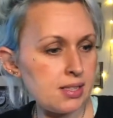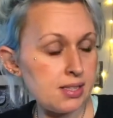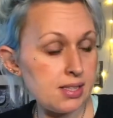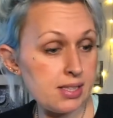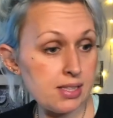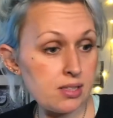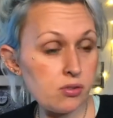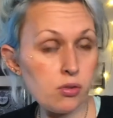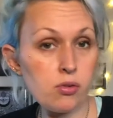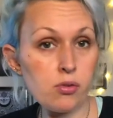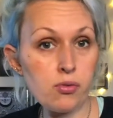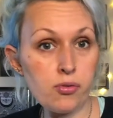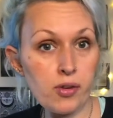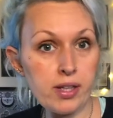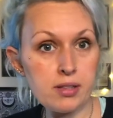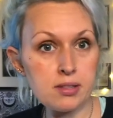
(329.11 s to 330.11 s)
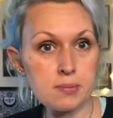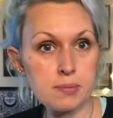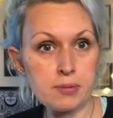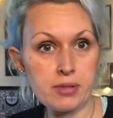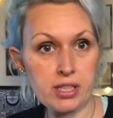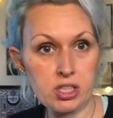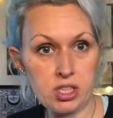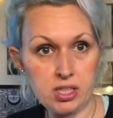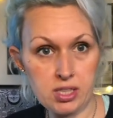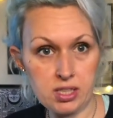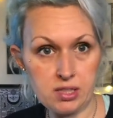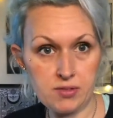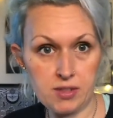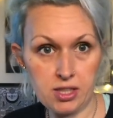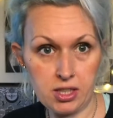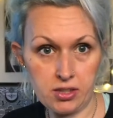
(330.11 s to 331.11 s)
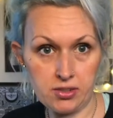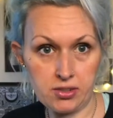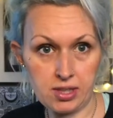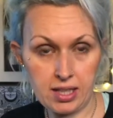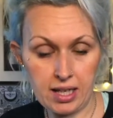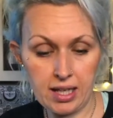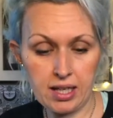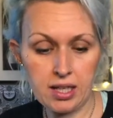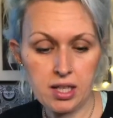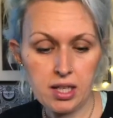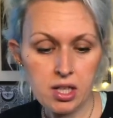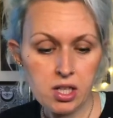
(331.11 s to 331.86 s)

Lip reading: These are all for inspiration, these videos, okay?